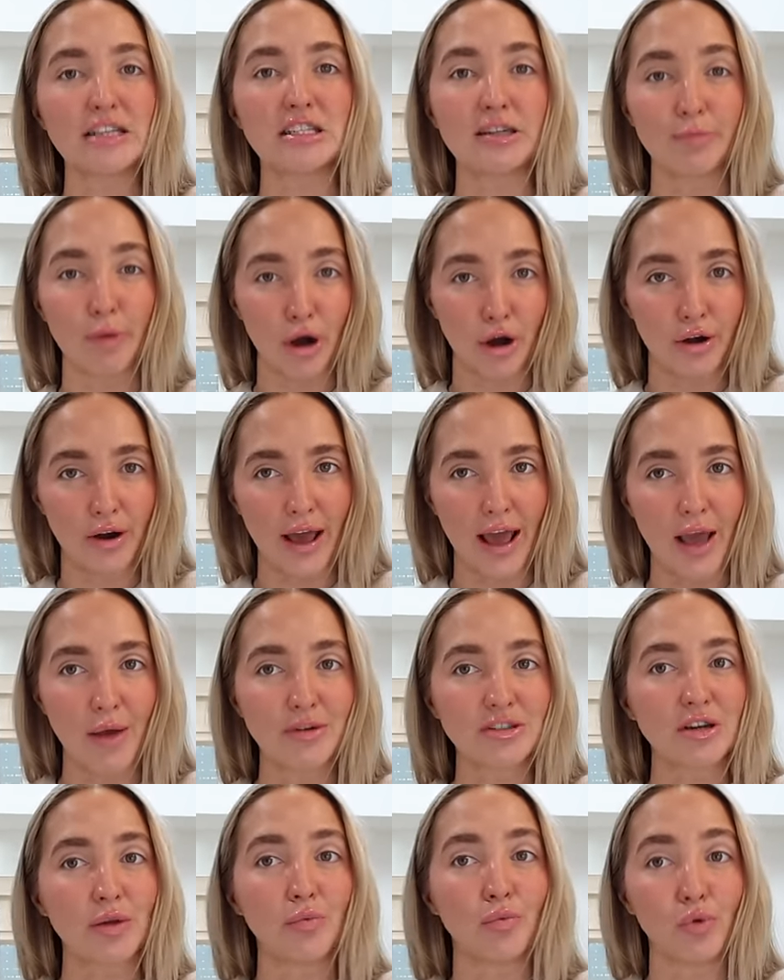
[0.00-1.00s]
tomorrow night,
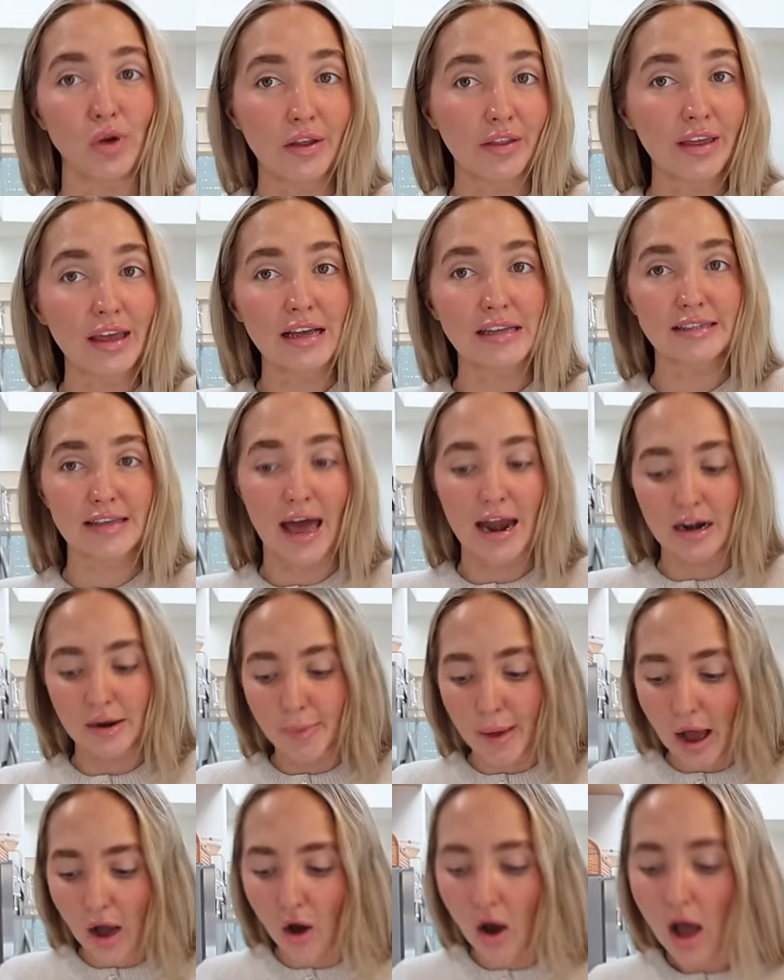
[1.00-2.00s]
which I'm really excited
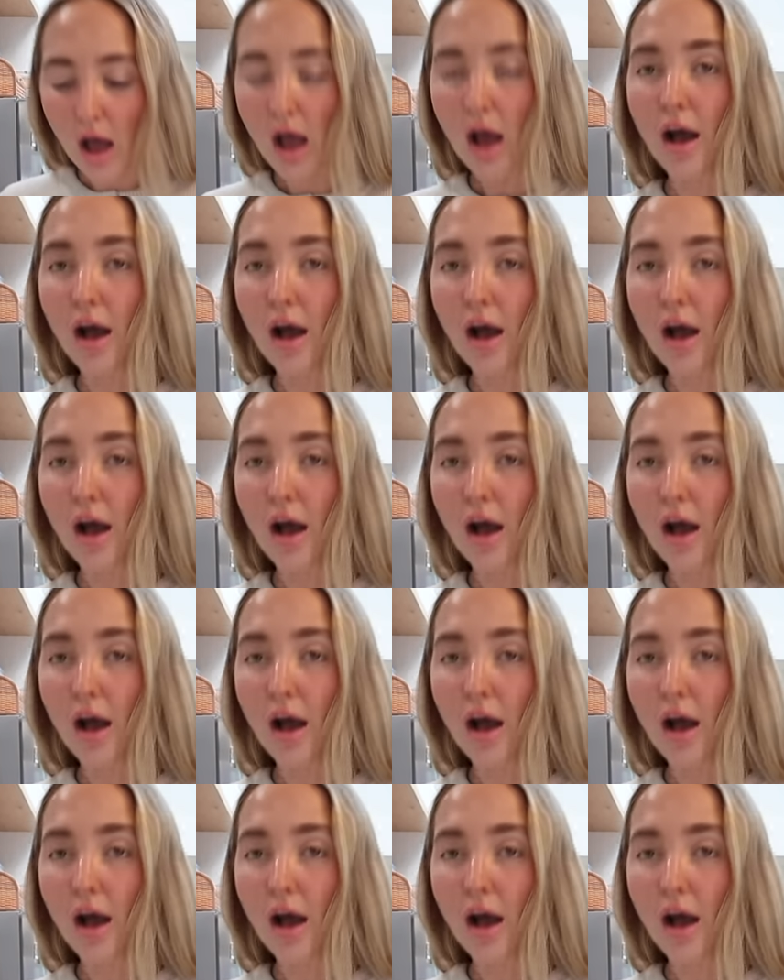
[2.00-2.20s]
about.